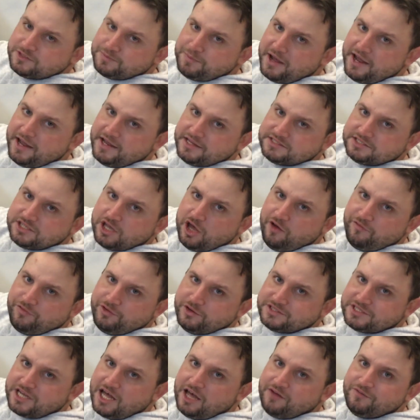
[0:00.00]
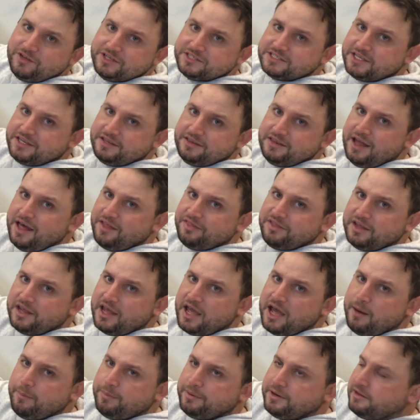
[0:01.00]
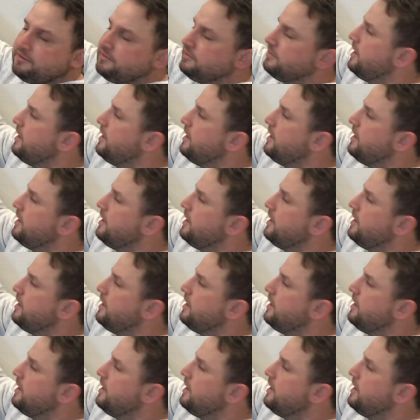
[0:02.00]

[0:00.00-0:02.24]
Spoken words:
is by itself. There's obviously nothing happening to